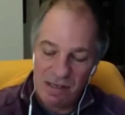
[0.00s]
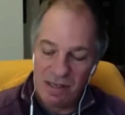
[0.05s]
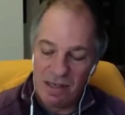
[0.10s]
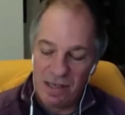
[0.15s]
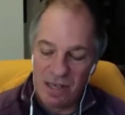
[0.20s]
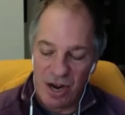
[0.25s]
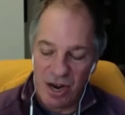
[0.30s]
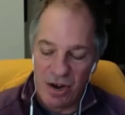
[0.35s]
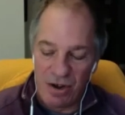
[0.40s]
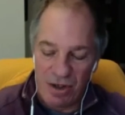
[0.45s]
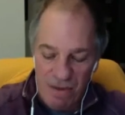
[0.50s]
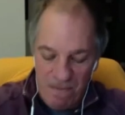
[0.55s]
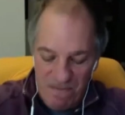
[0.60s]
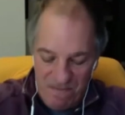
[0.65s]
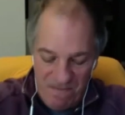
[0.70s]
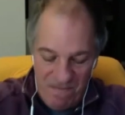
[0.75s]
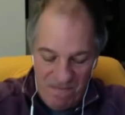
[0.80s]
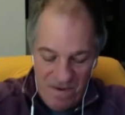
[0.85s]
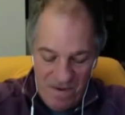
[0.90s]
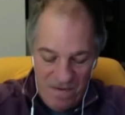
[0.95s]

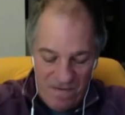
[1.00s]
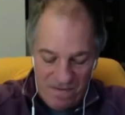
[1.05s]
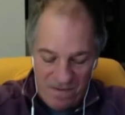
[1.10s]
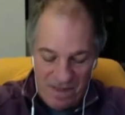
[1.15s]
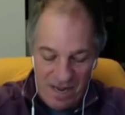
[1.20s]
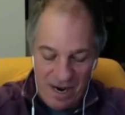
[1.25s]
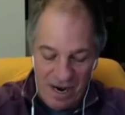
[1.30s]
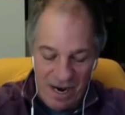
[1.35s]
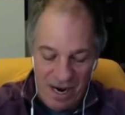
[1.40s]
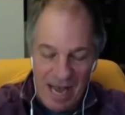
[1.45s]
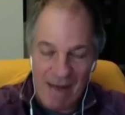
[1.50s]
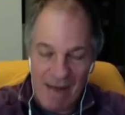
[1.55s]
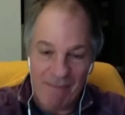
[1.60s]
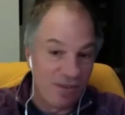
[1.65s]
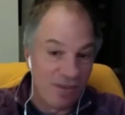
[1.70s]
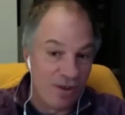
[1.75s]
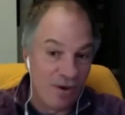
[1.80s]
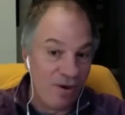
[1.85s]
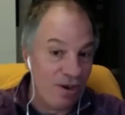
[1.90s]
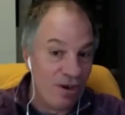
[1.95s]
you flare it up
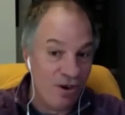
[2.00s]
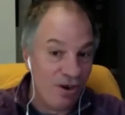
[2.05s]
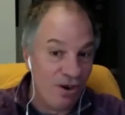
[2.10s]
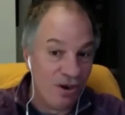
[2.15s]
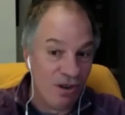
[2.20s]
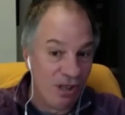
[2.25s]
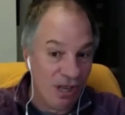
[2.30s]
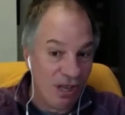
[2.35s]
so you're